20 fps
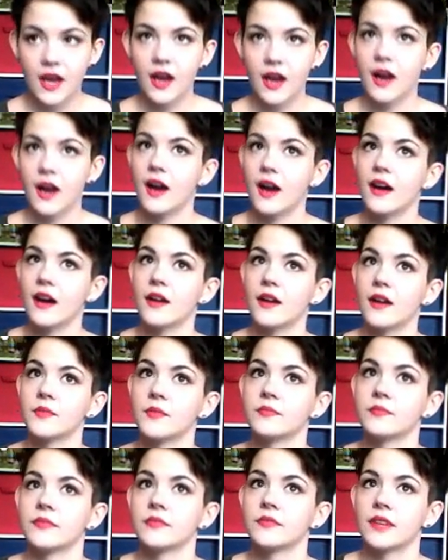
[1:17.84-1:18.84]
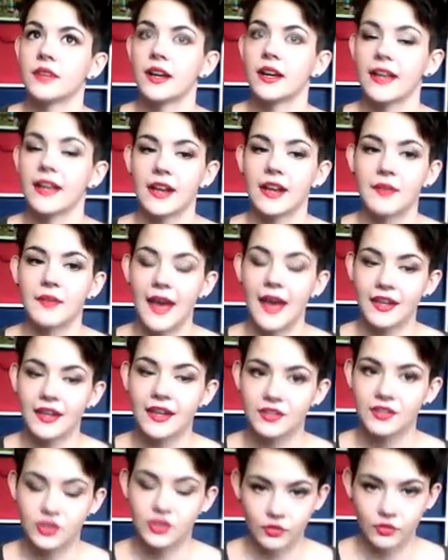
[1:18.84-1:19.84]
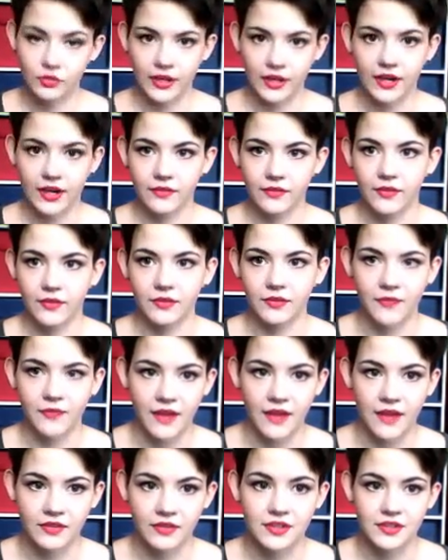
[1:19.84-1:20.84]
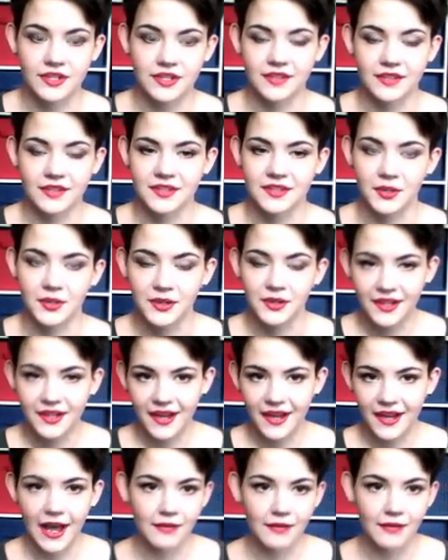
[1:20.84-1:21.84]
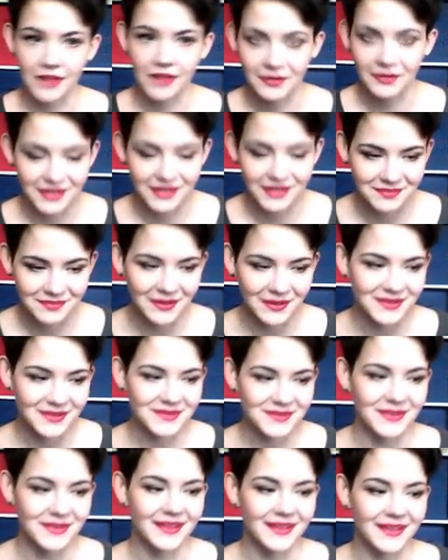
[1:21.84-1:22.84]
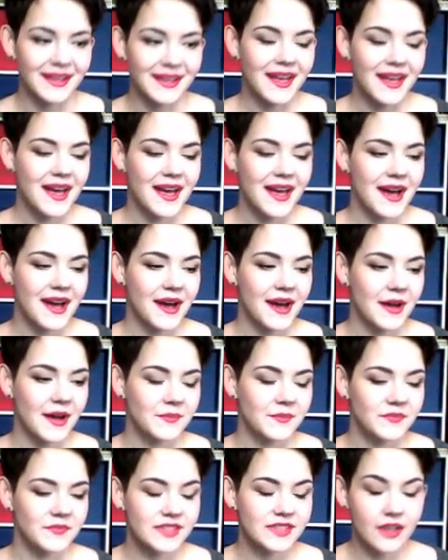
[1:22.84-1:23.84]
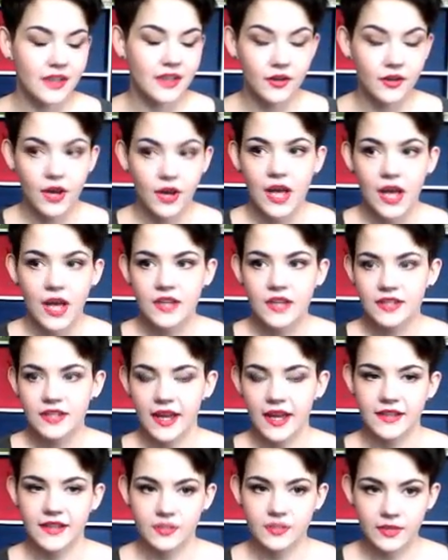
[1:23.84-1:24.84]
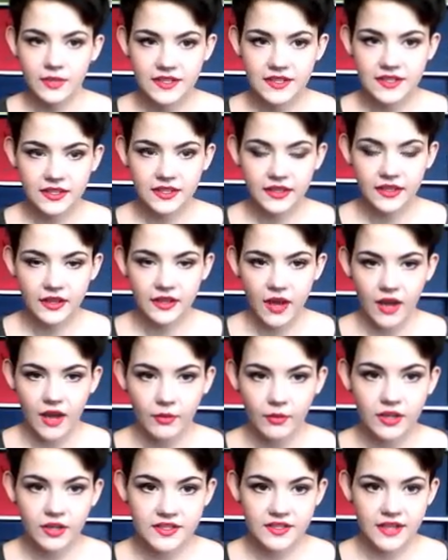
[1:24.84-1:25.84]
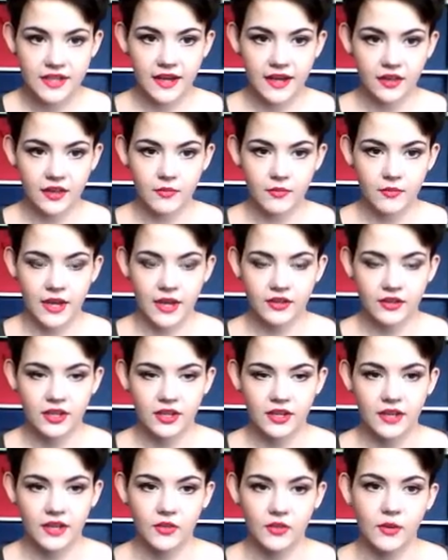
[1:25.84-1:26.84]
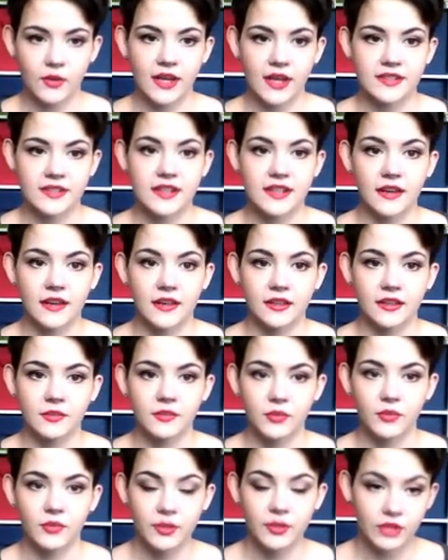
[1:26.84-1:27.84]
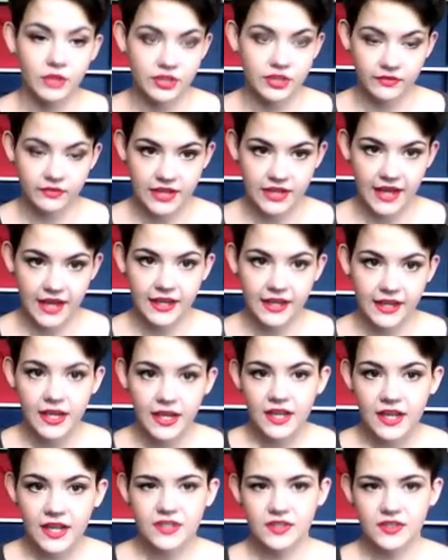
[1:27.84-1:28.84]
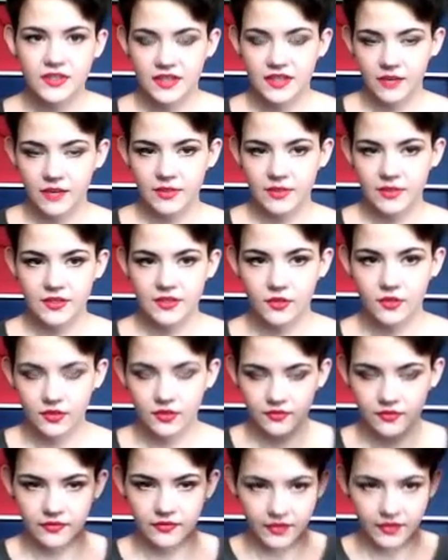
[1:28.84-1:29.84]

Again, I've had short hair for 5 years now, so I have a lot of experience with it. So yeah, so basically I'm gonna style my undercut the way I style it pretty much every day. So it's gonna be sort of